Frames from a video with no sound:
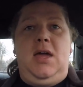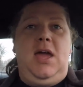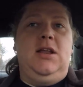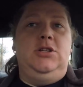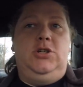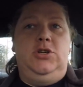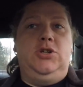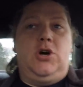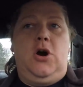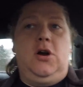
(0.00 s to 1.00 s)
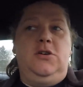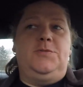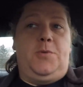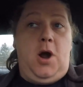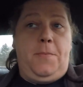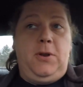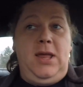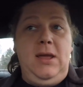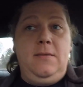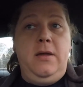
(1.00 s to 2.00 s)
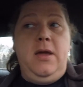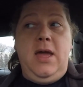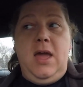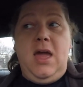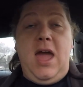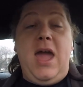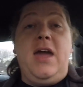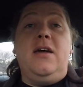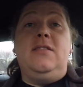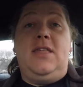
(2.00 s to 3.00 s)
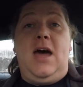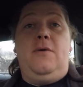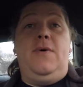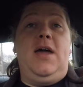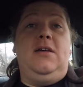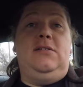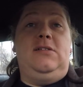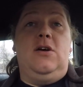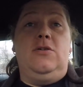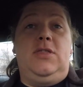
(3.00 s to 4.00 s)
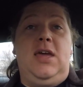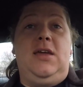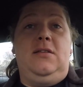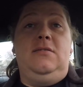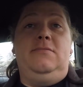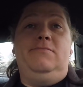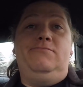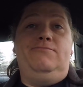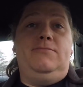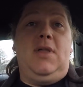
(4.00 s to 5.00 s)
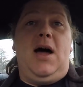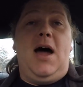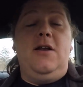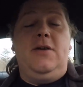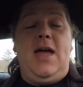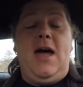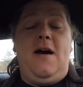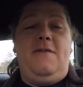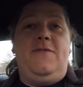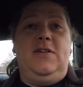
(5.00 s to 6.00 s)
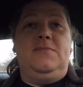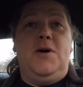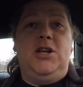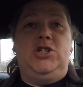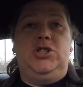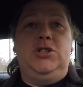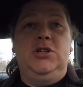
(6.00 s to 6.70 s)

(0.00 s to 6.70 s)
into the cars properly, and that way so that I don't have as much